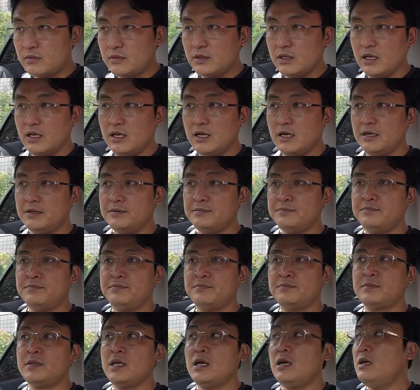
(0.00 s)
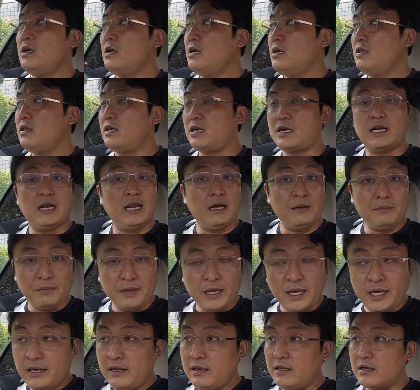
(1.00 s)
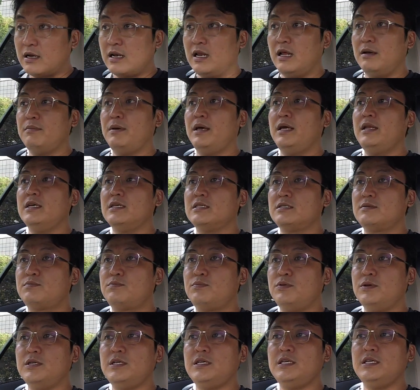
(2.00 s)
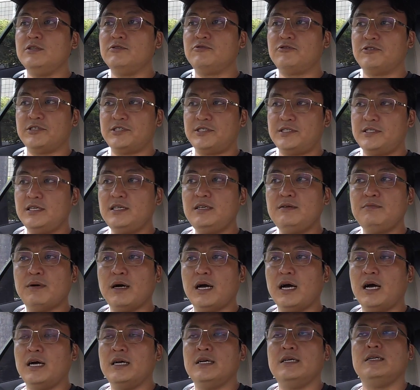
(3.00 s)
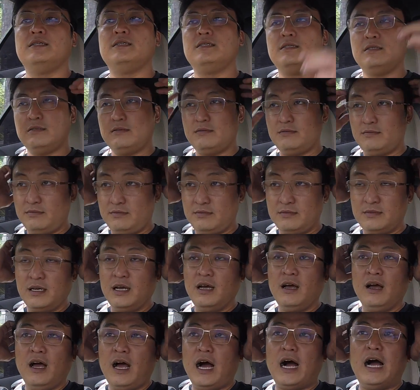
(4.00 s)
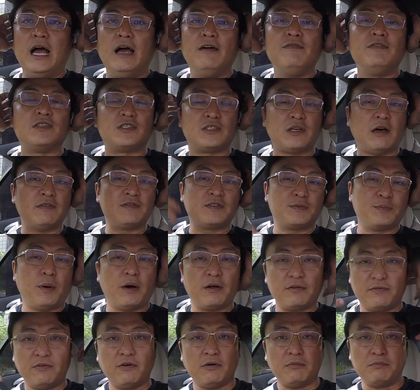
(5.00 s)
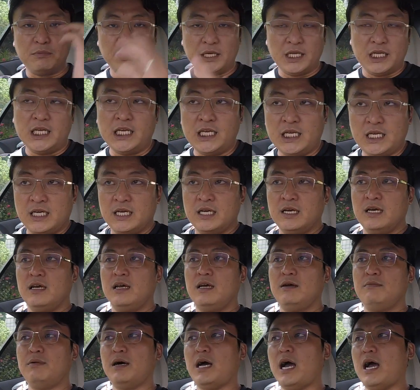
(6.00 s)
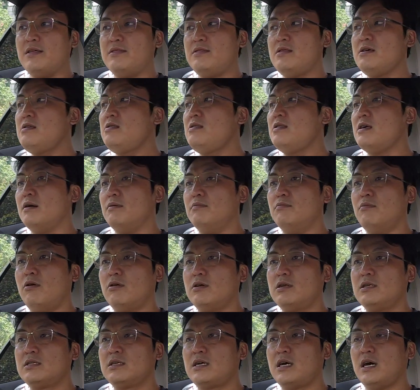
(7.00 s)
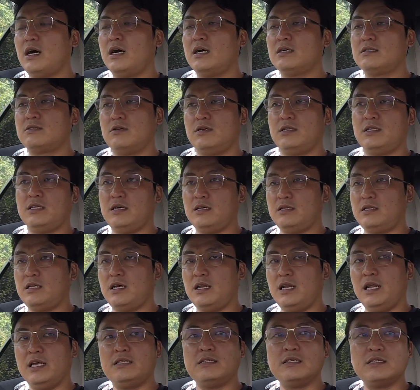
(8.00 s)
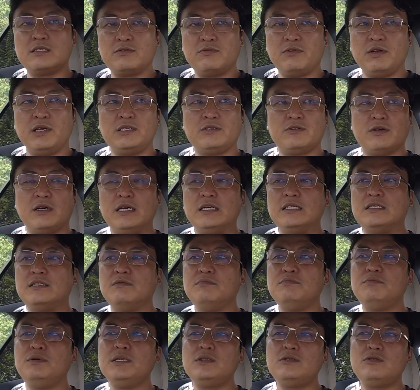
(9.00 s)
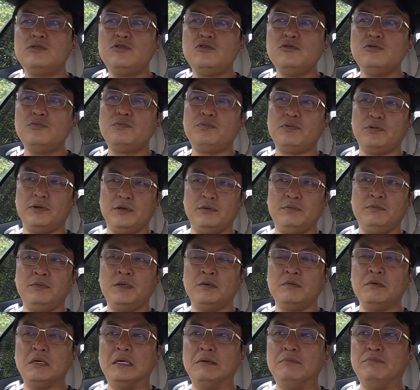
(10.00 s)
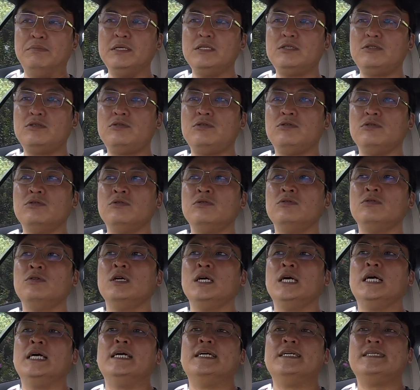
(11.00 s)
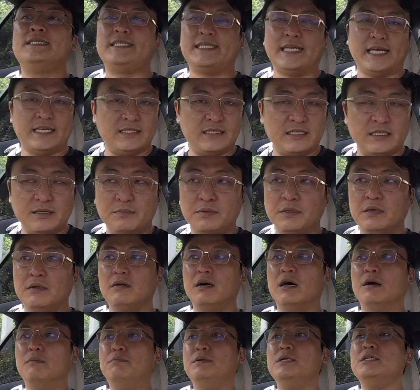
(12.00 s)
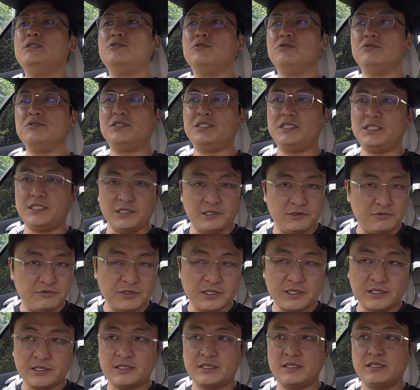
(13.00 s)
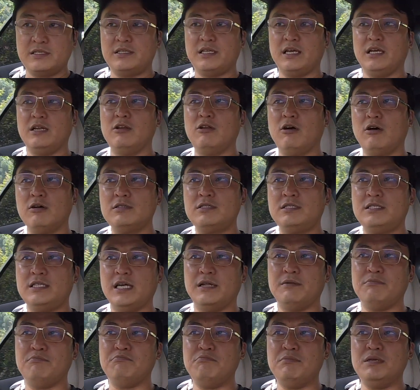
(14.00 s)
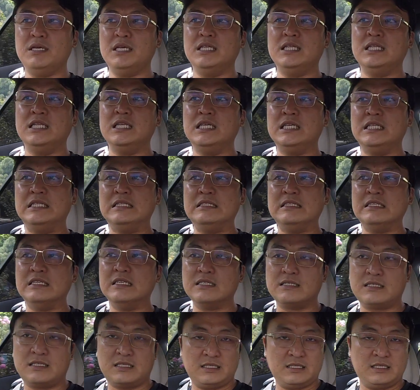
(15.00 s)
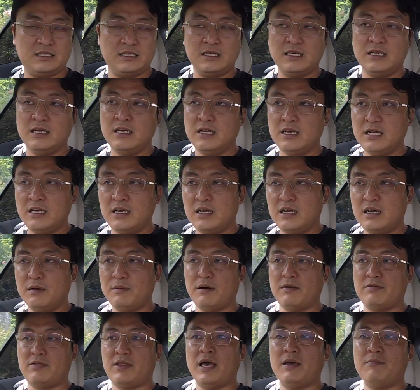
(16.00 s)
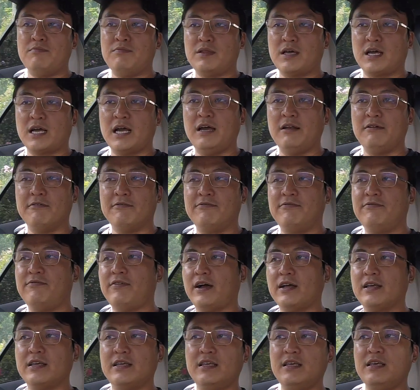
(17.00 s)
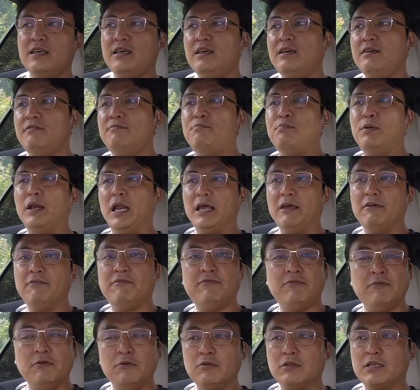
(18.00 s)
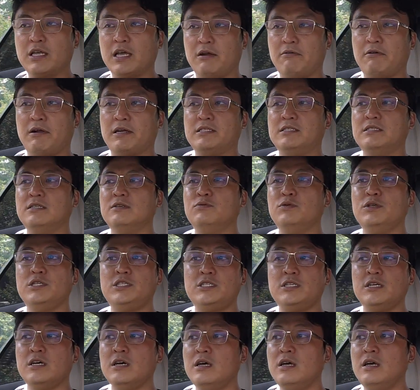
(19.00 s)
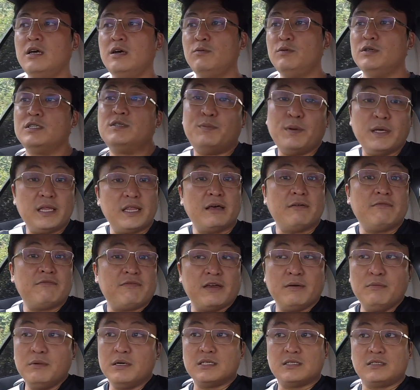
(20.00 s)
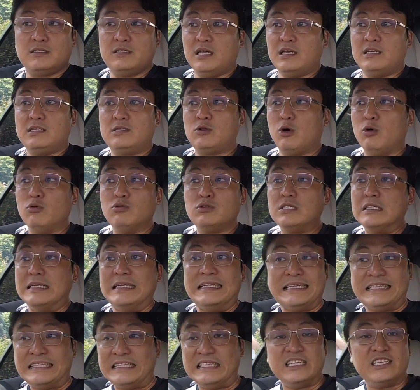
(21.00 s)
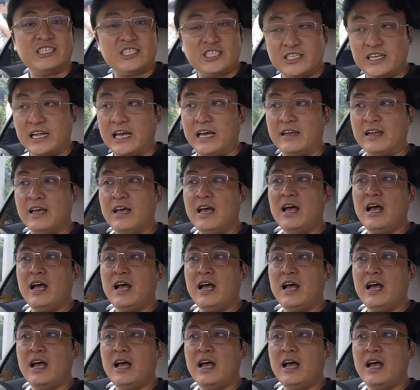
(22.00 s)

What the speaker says: The Clubman is pretty interesting, but I have a soft spot for Mini. But I think their modern cars, right, their latest range, right, is a bit too premium, a bit too sensible, a bit too serious. They lost that Mini-ness about them, the kind of funky, playful character which made them famous. They totally ditched that.